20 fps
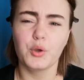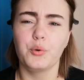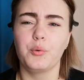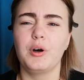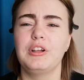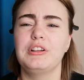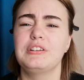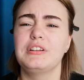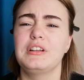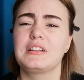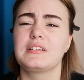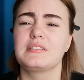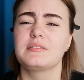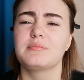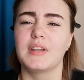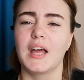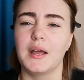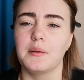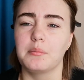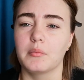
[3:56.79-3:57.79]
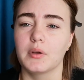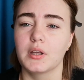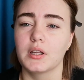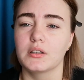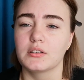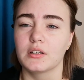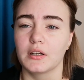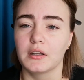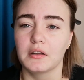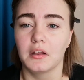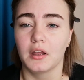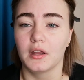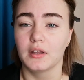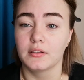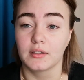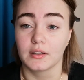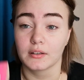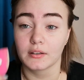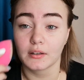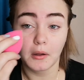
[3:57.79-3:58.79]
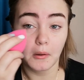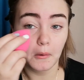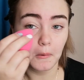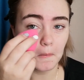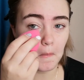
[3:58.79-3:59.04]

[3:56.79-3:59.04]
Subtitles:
Well, not that much, I think.